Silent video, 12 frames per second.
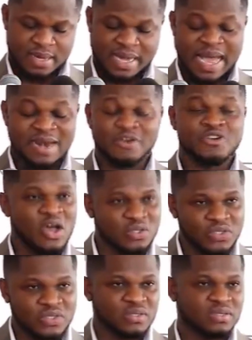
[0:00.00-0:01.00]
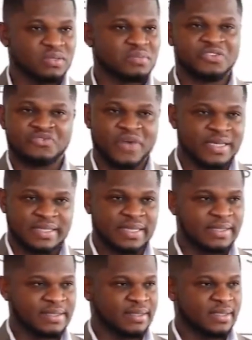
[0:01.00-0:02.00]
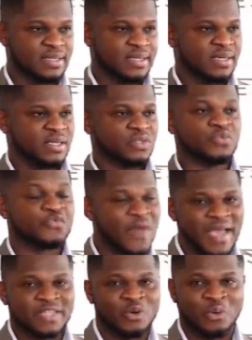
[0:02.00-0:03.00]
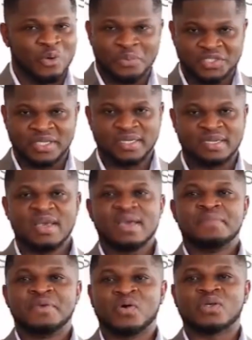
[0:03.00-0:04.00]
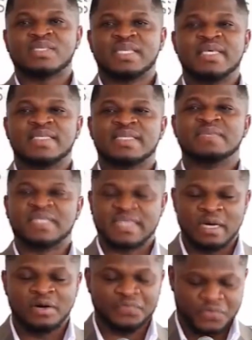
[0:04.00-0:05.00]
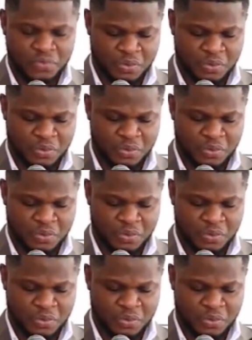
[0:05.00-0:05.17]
cannot be trusted to fight corruption because he is himself